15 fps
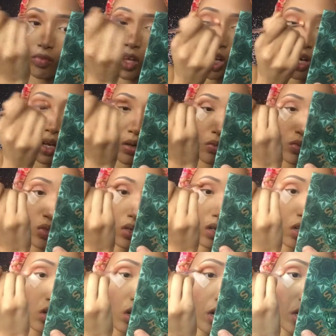I'm just going
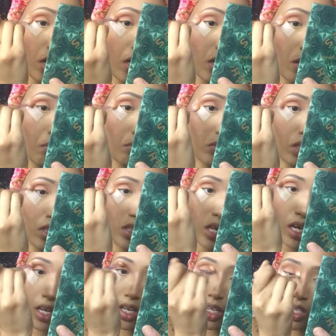to go ahead and blend
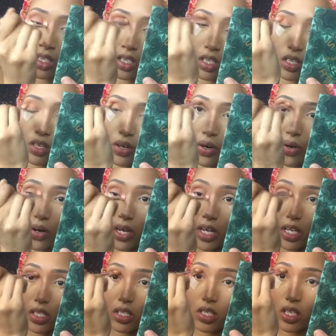that into the
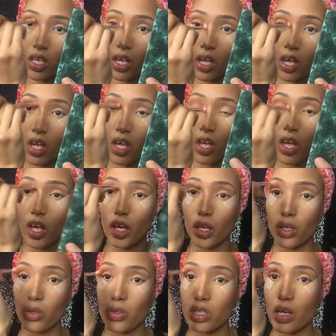crease
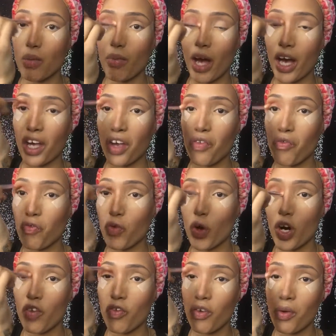using back and
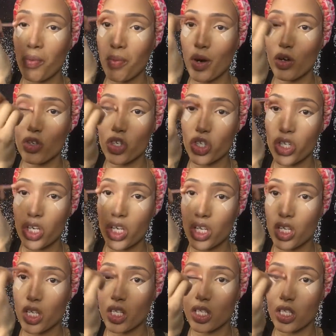forth
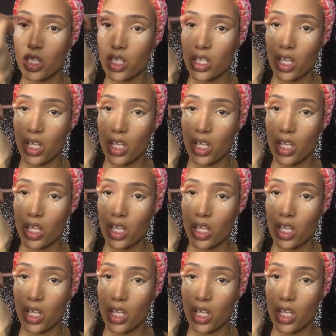motions.